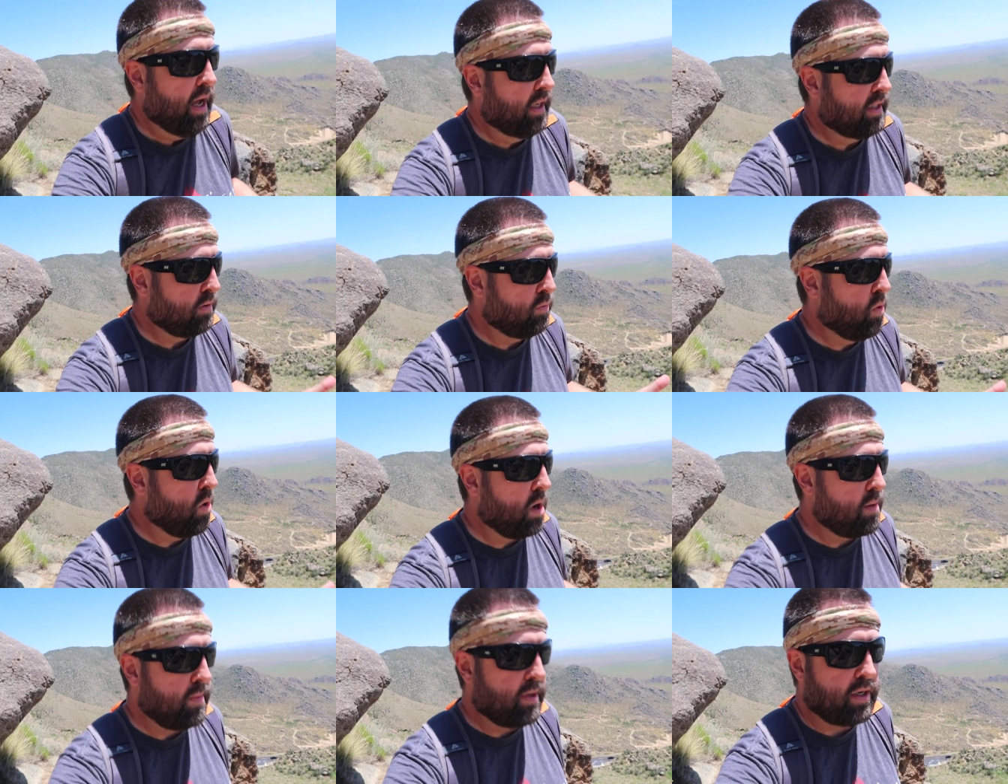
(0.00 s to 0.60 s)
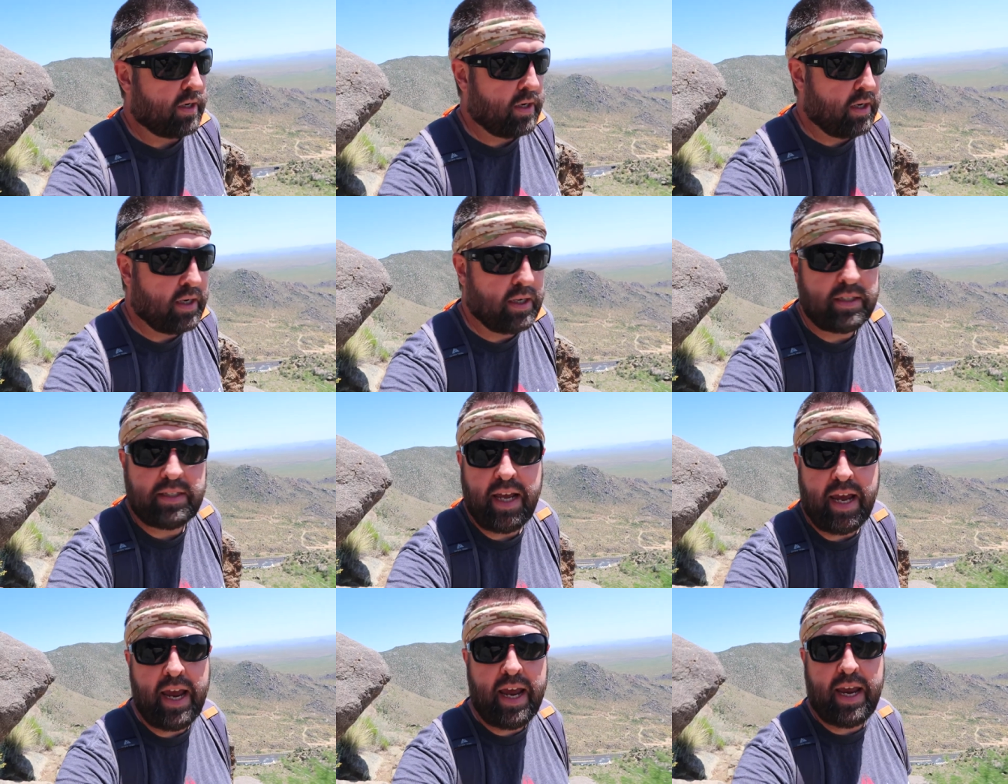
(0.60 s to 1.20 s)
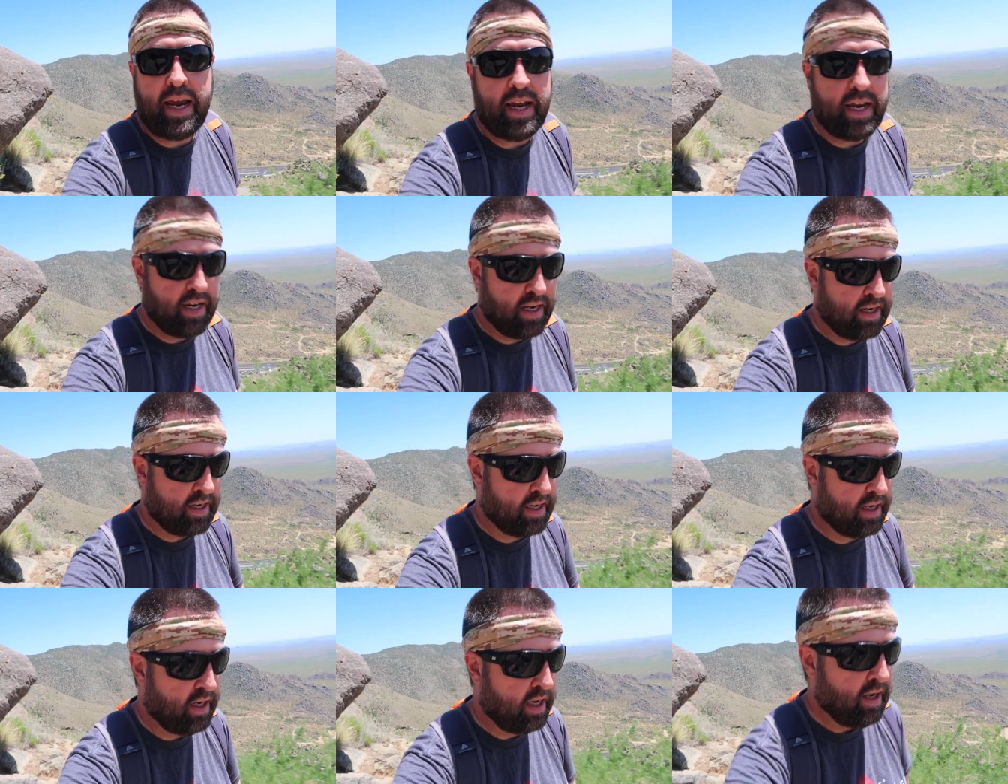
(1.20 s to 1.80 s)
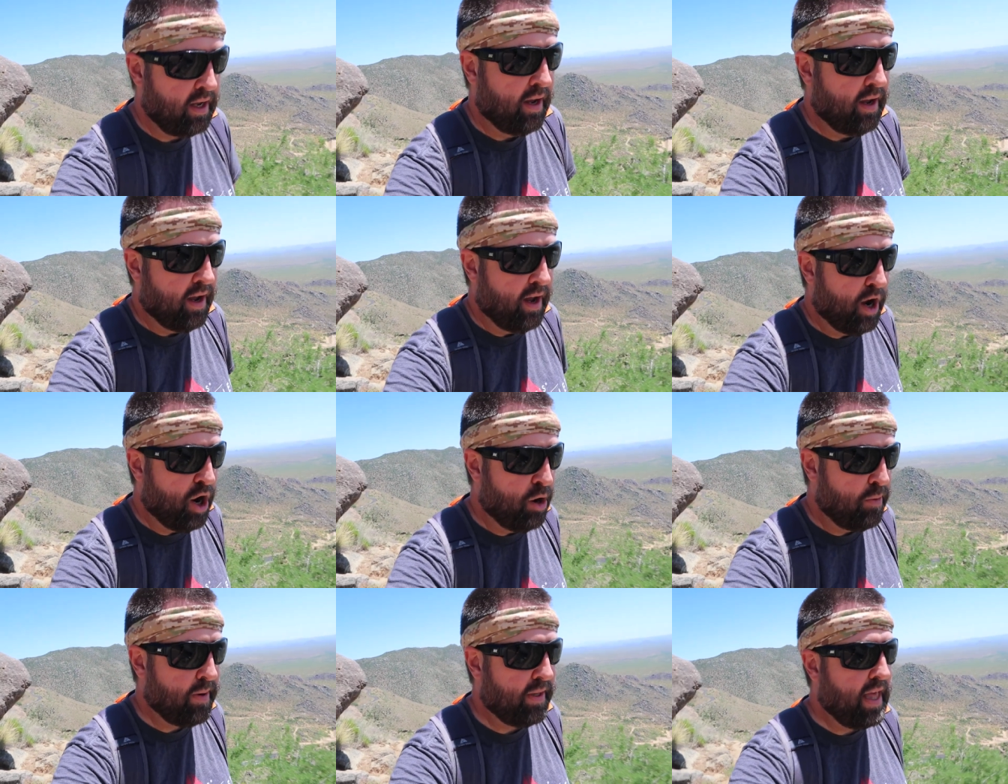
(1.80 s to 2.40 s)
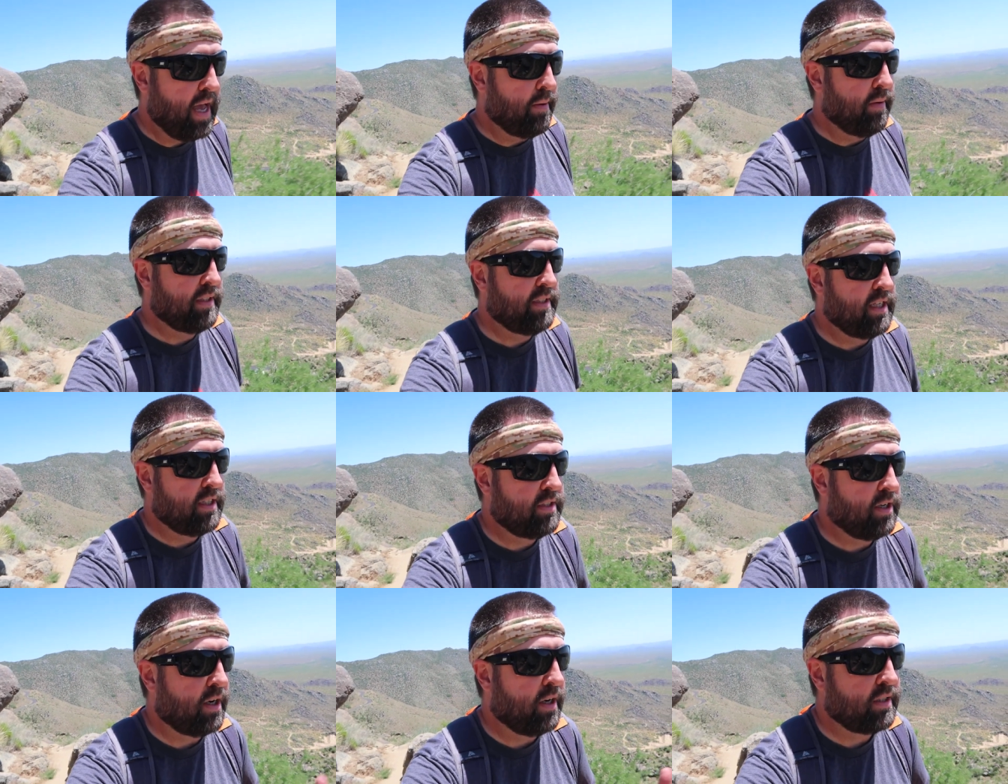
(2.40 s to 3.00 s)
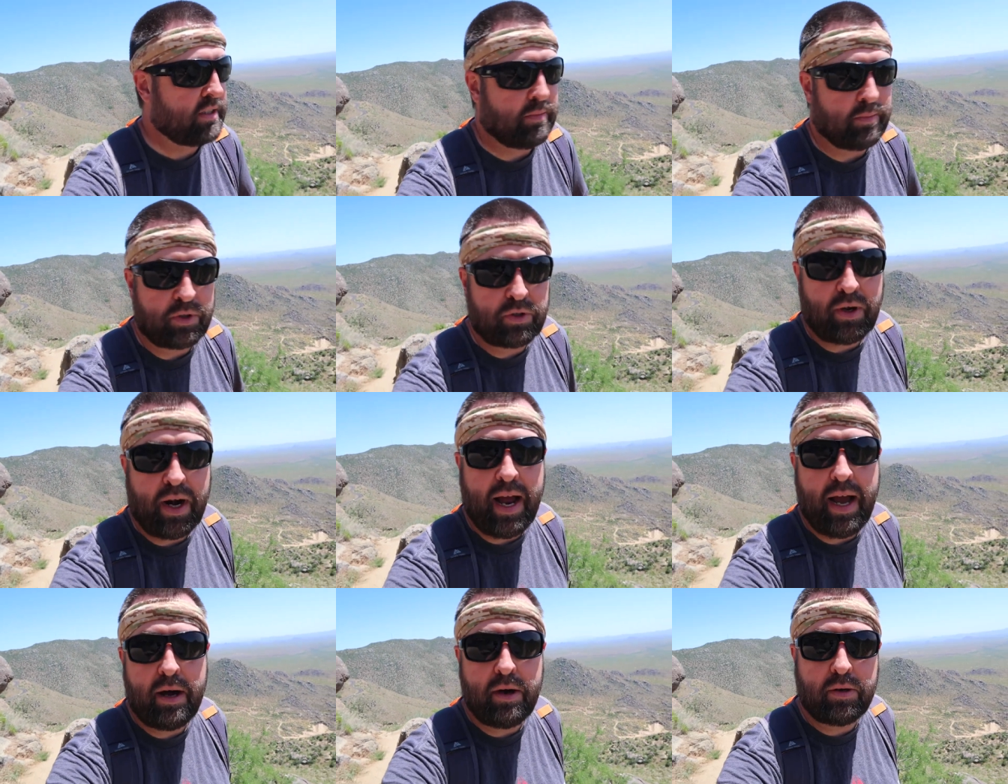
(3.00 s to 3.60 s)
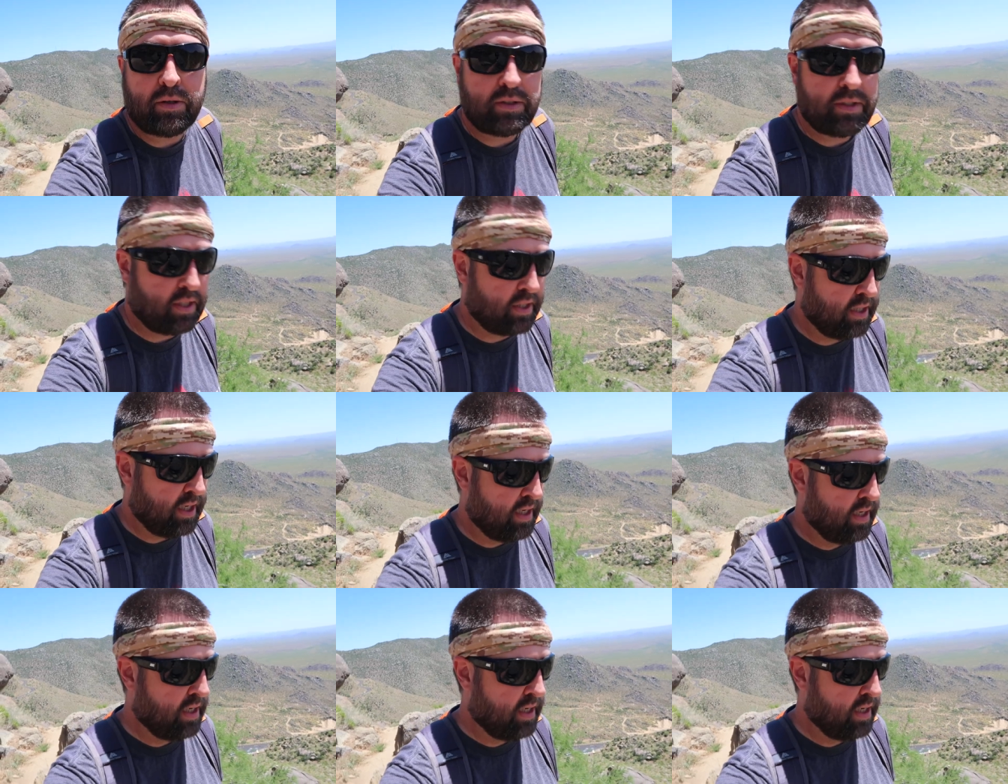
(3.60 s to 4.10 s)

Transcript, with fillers: It's a warmer day, hoping that would deter some crowds.